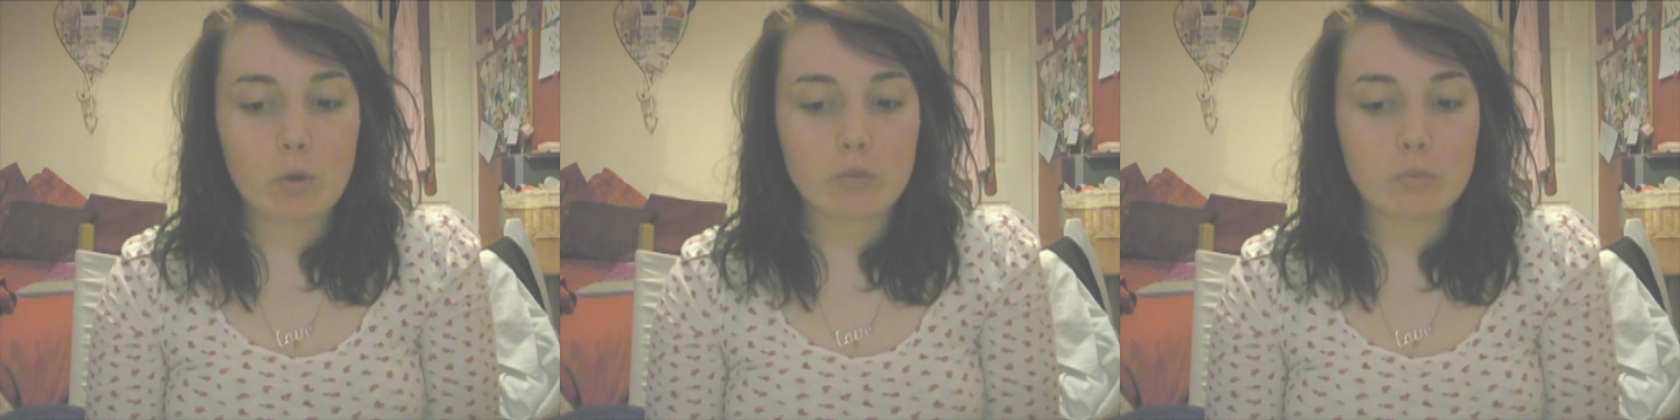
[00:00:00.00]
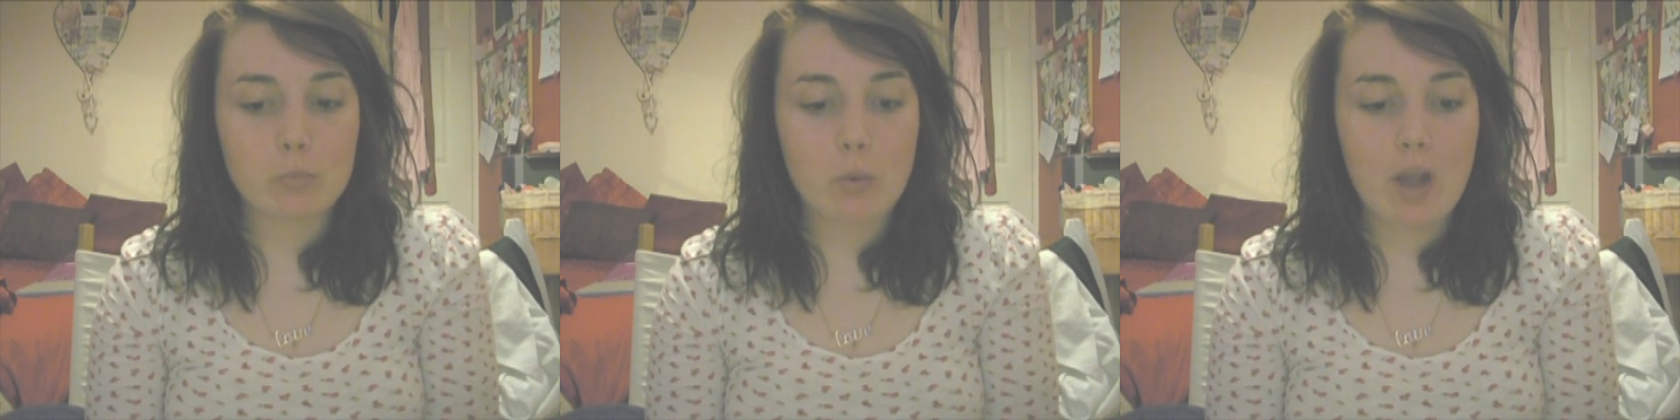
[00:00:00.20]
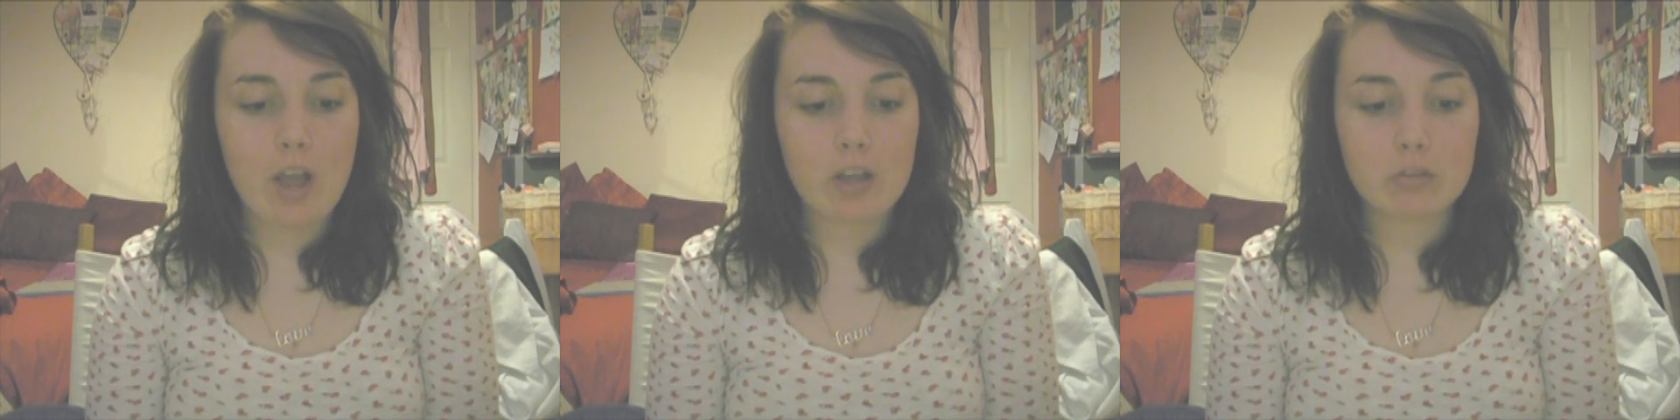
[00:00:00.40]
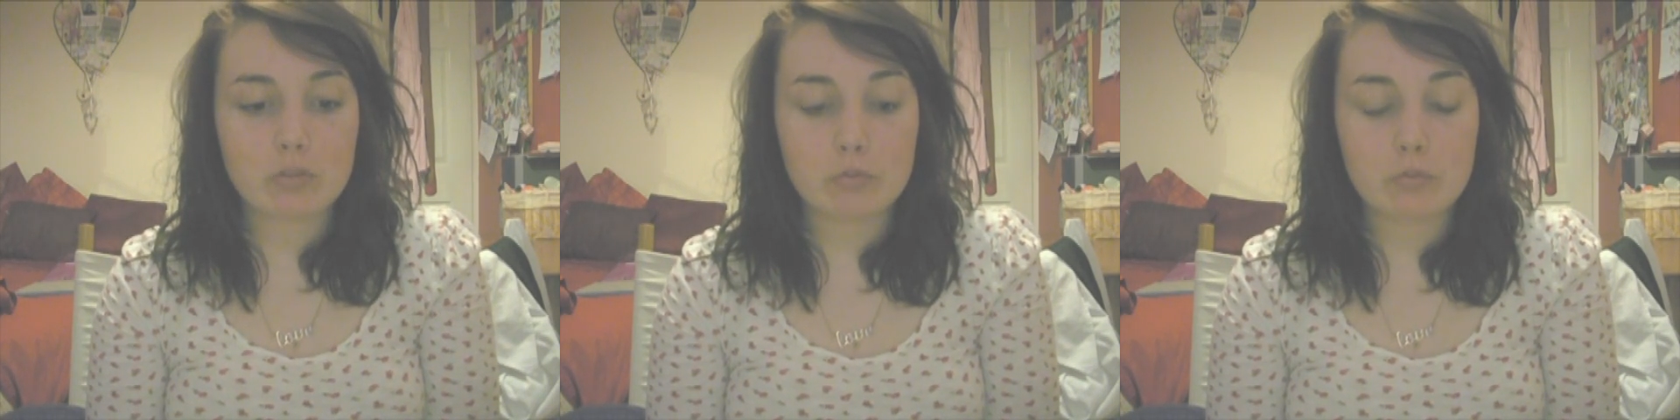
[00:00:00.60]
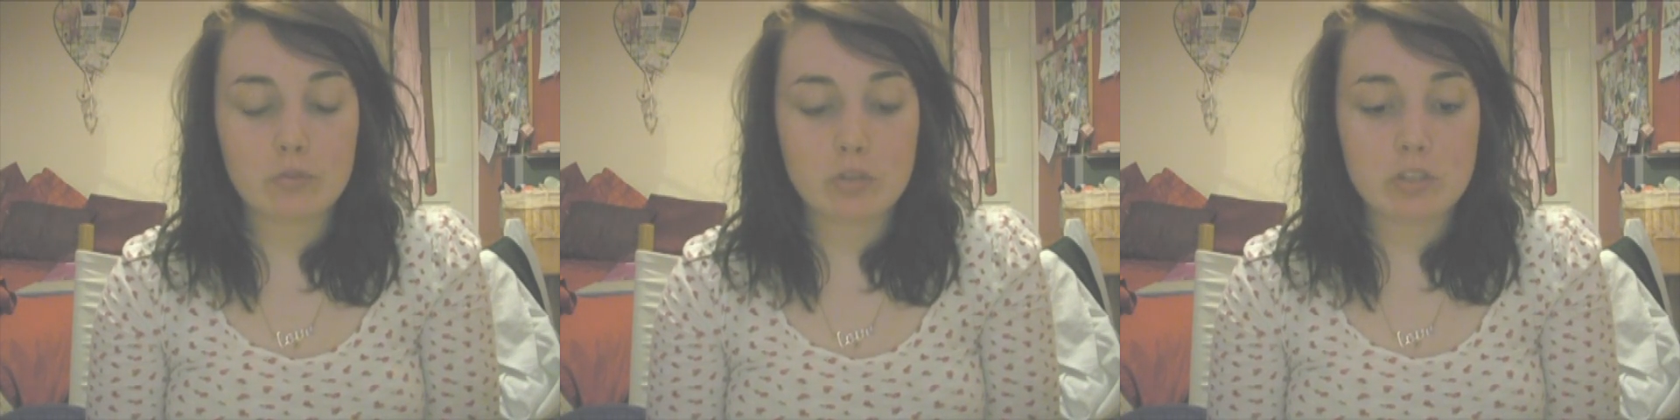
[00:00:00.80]
possible
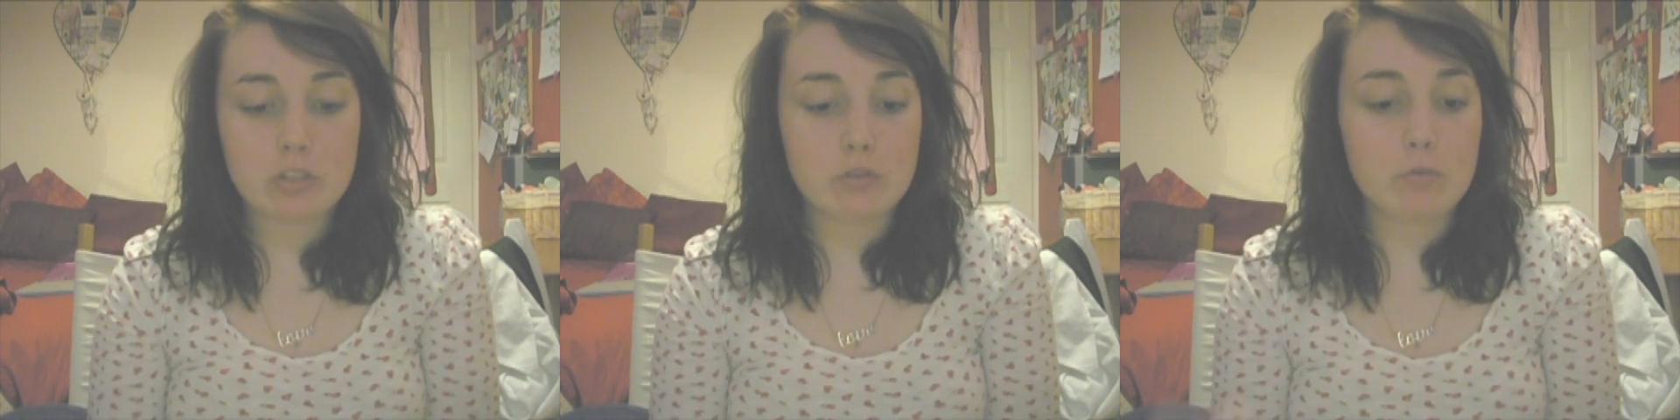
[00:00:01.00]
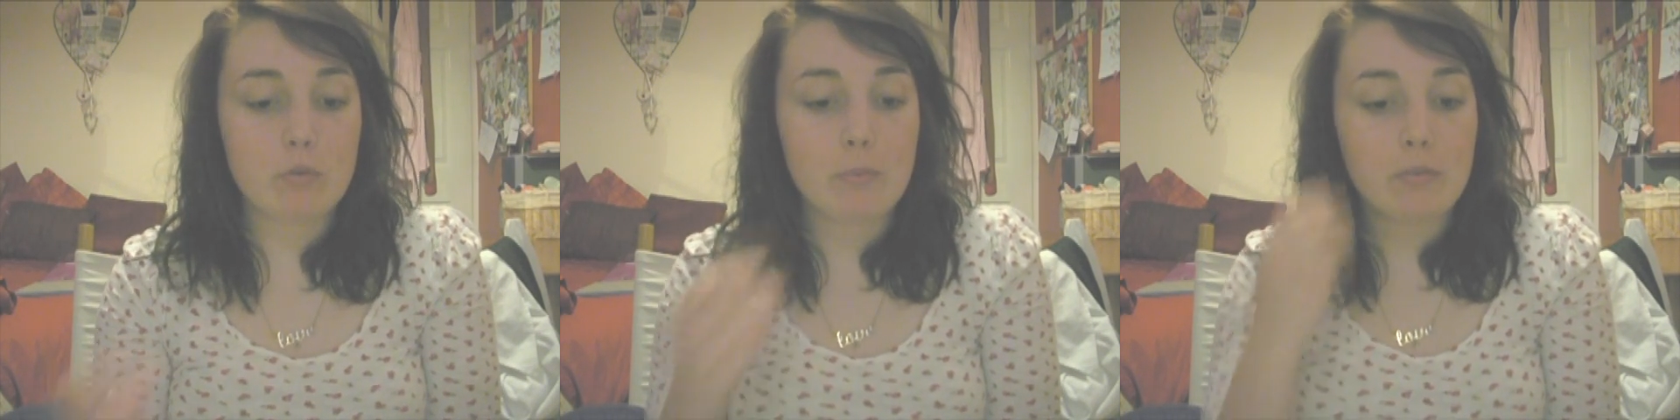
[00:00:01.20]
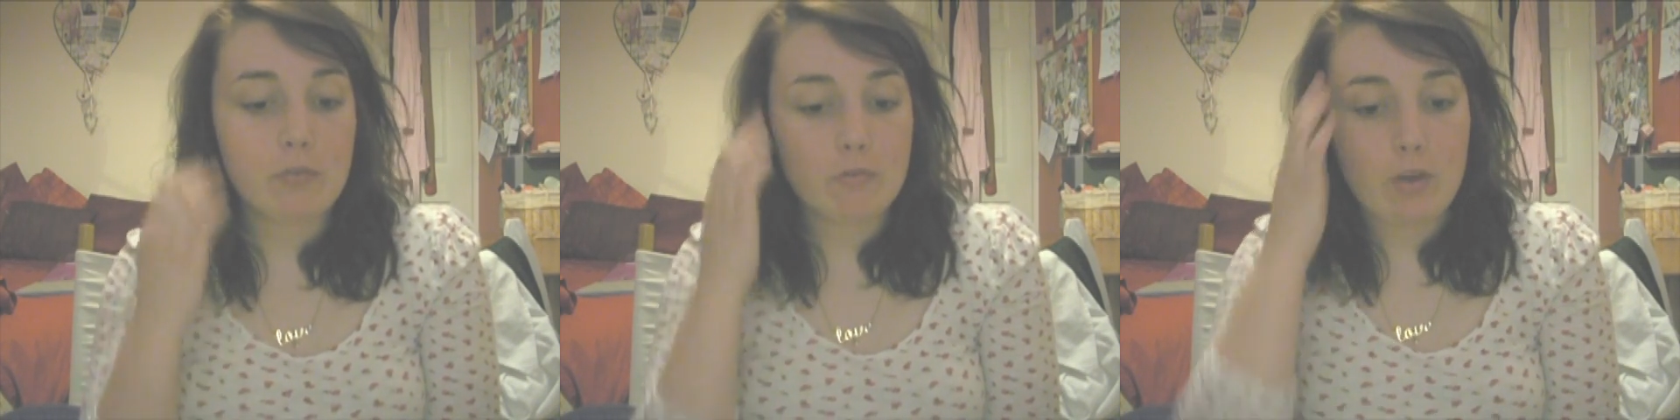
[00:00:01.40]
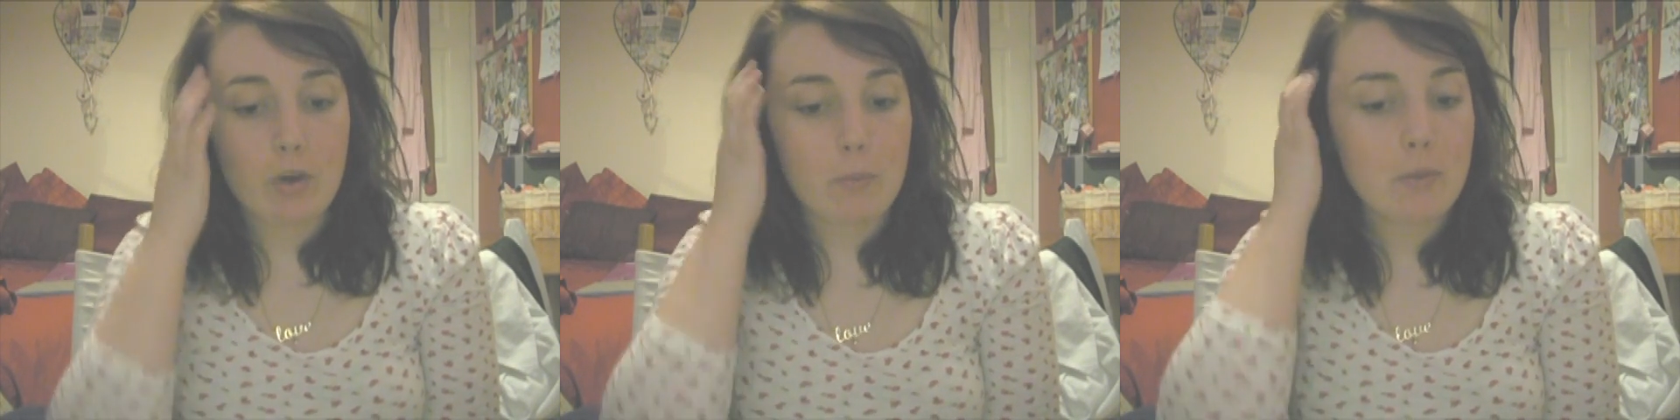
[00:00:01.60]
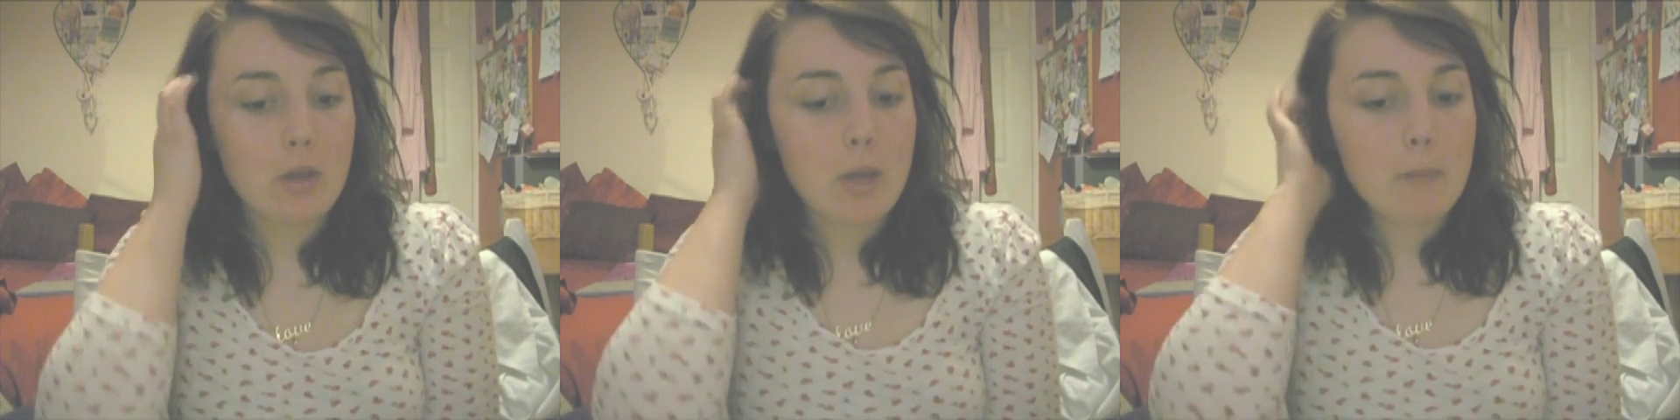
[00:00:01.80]
actual footage from the
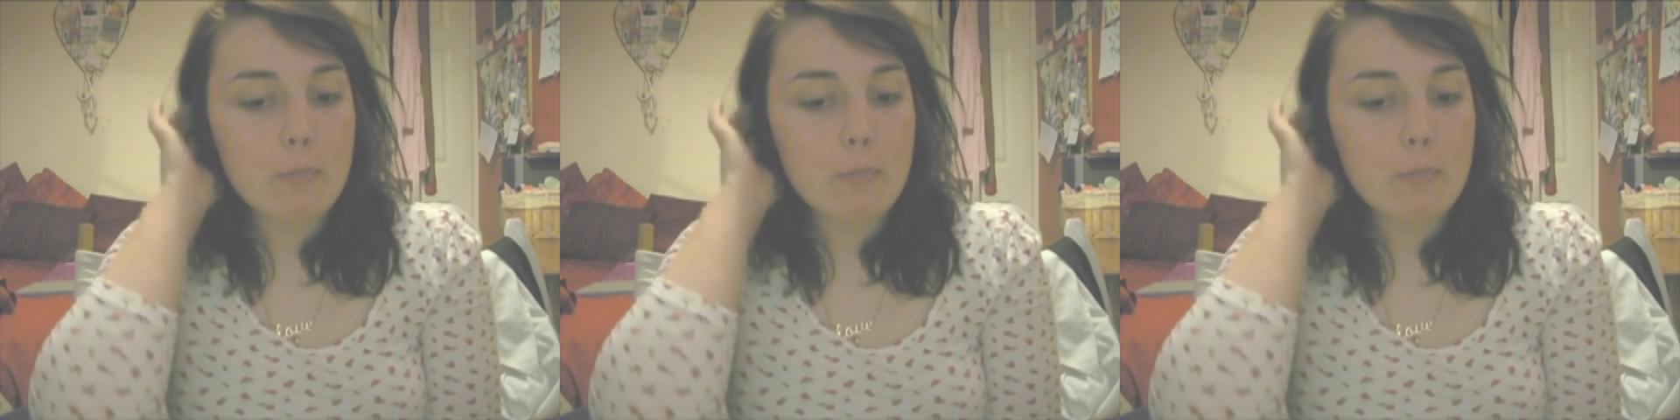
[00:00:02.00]
film,